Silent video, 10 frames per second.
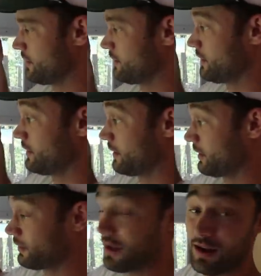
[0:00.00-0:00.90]
The
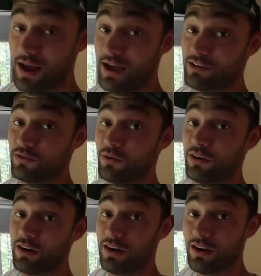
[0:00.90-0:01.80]
client asked
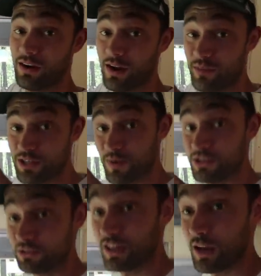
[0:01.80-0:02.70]
for a
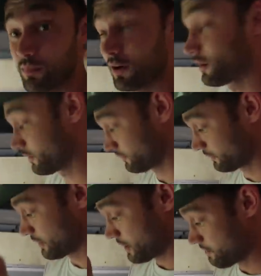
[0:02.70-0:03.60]
special type of
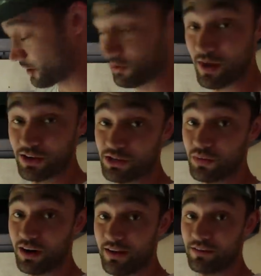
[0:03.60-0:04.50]
metal mesh, so
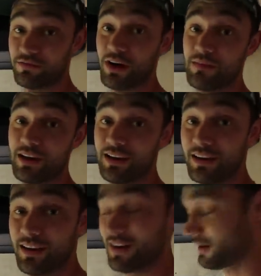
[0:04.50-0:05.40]
we're gonna have to frame that
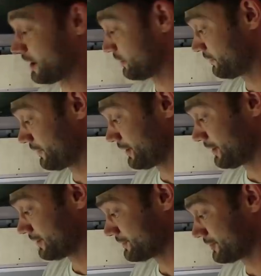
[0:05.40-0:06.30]
in, get the fit,
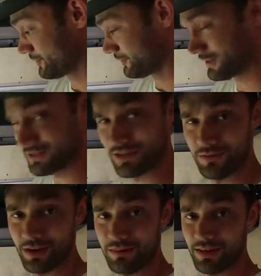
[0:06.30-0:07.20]
so let's see if
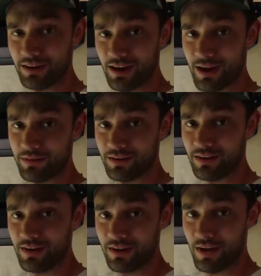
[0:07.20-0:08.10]
we can make that happen
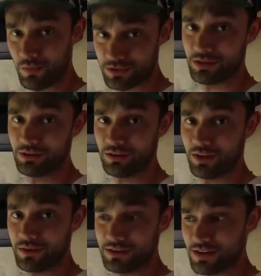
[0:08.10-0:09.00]
and what it's gonna look
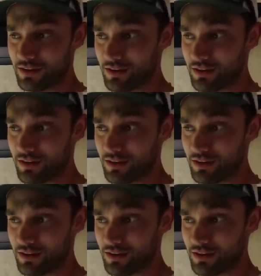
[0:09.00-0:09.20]
like when it's done.